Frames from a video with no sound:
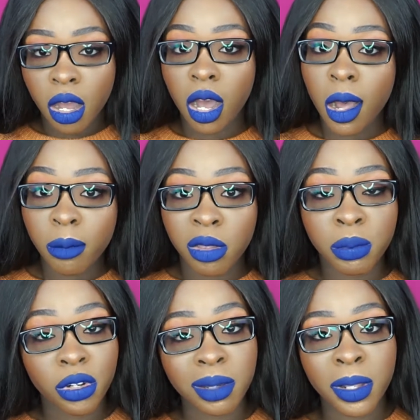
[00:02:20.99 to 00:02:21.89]
The
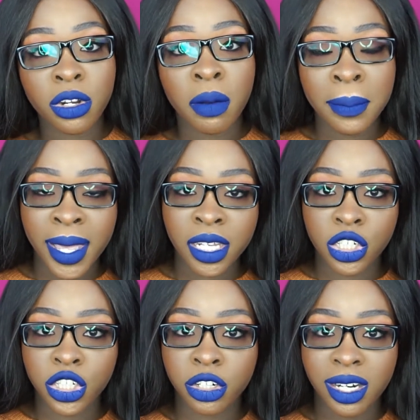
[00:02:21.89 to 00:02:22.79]
beauty blender may
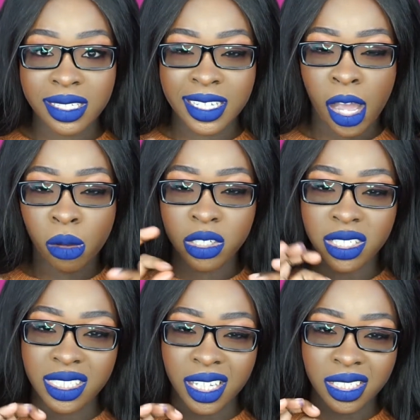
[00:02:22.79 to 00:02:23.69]
shear it down
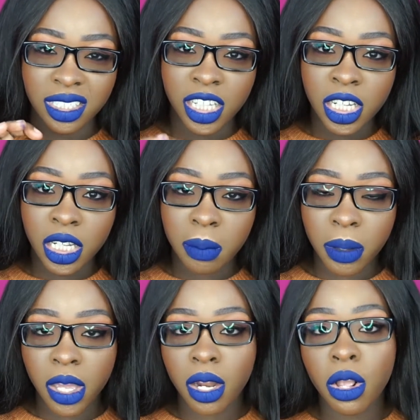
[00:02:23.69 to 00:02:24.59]
just a teeny
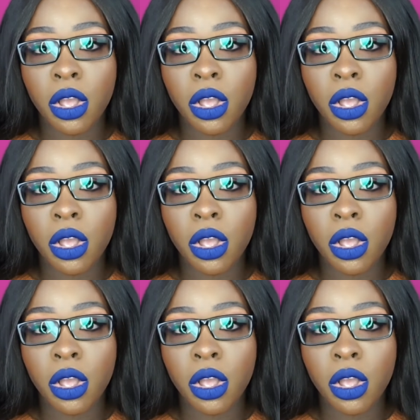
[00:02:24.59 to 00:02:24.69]
bit,